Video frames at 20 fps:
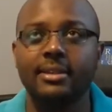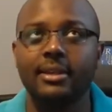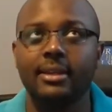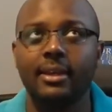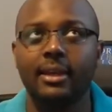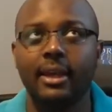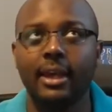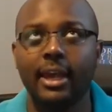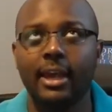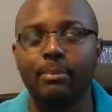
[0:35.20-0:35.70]

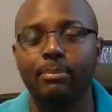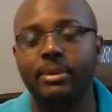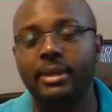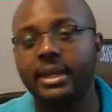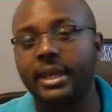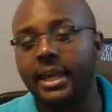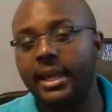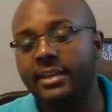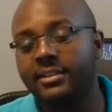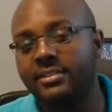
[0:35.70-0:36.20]
AP
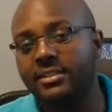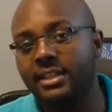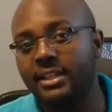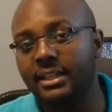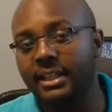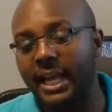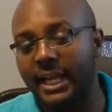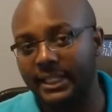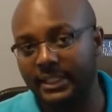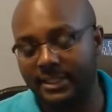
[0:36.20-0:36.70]
AC
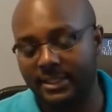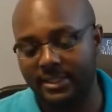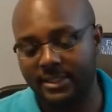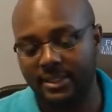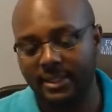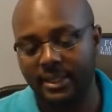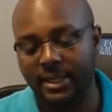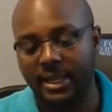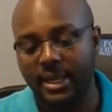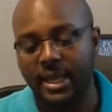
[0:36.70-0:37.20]
Lite.
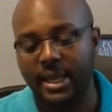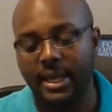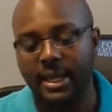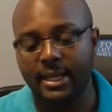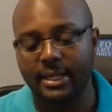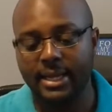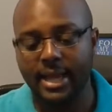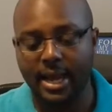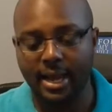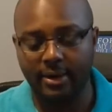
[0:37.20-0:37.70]

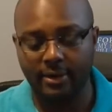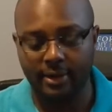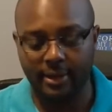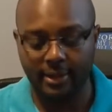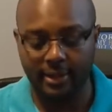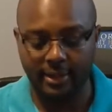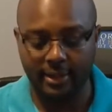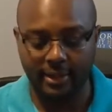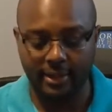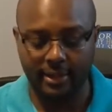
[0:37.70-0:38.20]
Now,
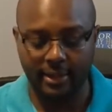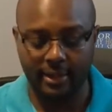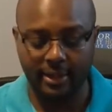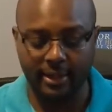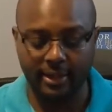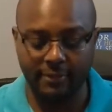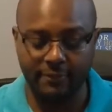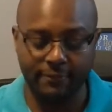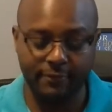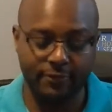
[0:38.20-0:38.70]

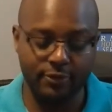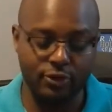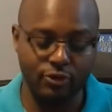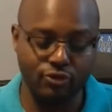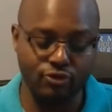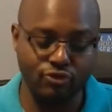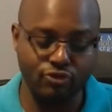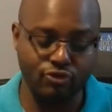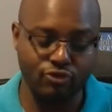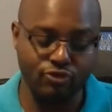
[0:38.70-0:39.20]
if
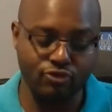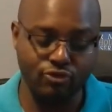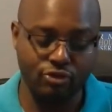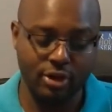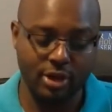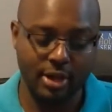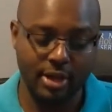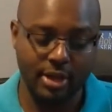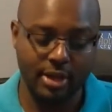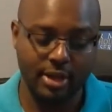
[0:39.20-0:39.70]
you
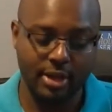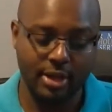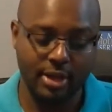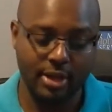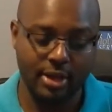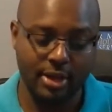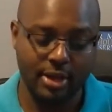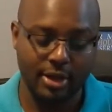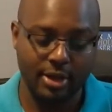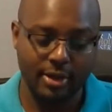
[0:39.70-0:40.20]

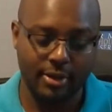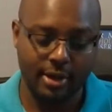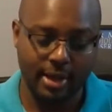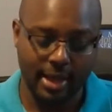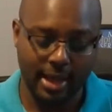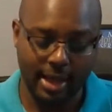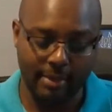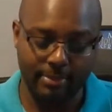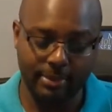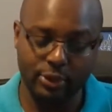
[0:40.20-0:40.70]

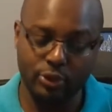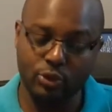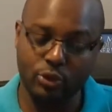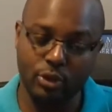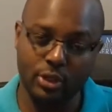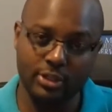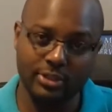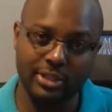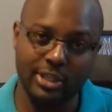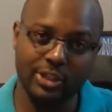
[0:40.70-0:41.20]
happen to
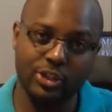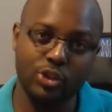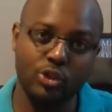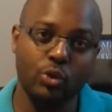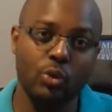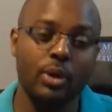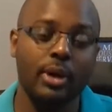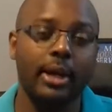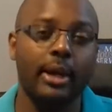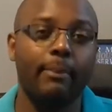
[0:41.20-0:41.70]
notice that
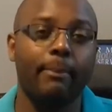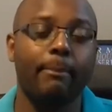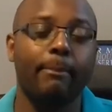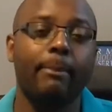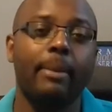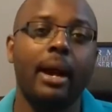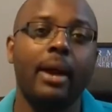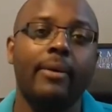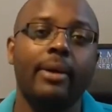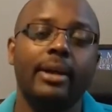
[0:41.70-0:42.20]
your
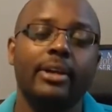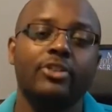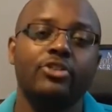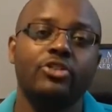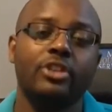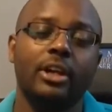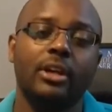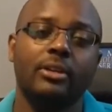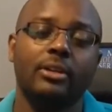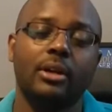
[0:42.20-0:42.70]
power
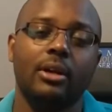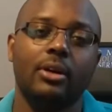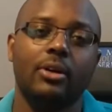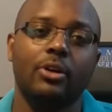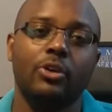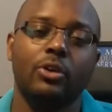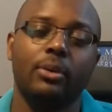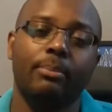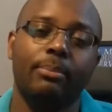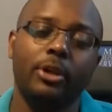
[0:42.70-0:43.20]
injector or
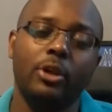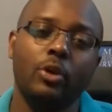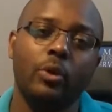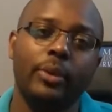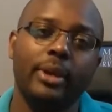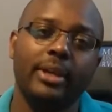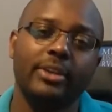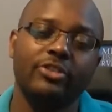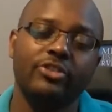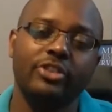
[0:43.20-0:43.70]
your PoE
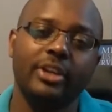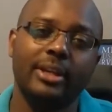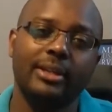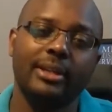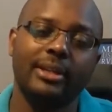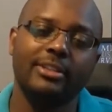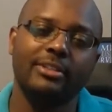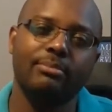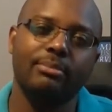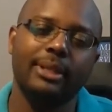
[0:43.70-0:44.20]
injector
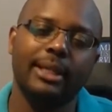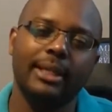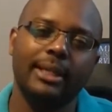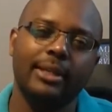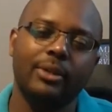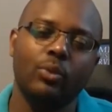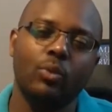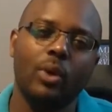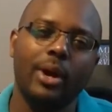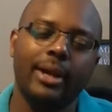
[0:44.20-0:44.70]
is blinking
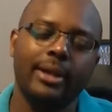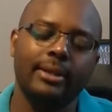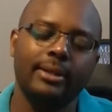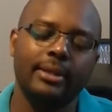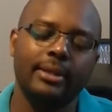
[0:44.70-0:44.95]
white